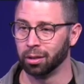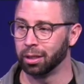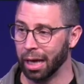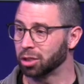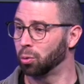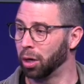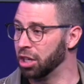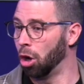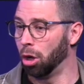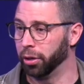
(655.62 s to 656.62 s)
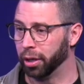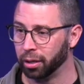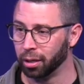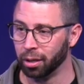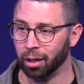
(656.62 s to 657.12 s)
Guess what he called it?
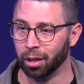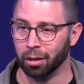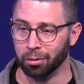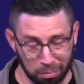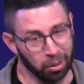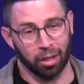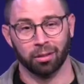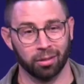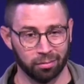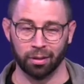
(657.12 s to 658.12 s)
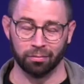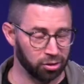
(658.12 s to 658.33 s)
James.